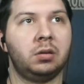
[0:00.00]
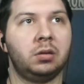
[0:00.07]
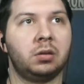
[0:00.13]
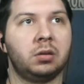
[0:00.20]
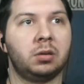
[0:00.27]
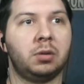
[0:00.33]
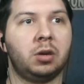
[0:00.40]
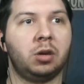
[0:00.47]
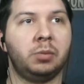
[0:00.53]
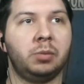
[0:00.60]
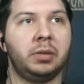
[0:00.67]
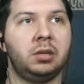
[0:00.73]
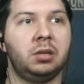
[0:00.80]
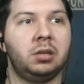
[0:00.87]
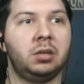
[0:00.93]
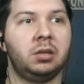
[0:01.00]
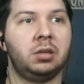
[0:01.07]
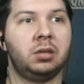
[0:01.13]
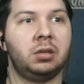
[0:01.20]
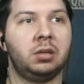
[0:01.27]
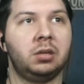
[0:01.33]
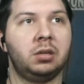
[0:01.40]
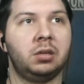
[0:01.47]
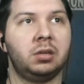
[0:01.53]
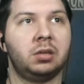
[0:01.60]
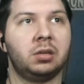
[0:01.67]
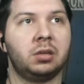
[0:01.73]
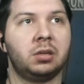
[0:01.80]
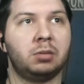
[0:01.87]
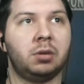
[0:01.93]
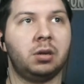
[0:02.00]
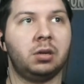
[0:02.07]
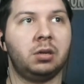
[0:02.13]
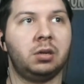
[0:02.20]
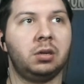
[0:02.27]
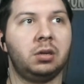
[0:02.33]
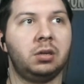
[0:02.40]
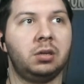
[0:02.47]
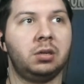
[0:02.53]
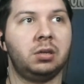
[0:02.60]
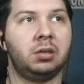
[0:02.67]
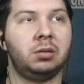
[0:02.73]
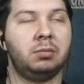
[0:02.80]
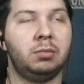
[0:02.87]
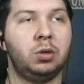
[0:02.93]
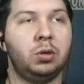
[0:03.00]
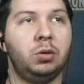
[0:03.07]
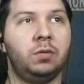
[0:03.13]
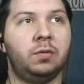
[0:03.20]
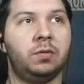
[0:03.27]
Come on, Armin. Come on. Move.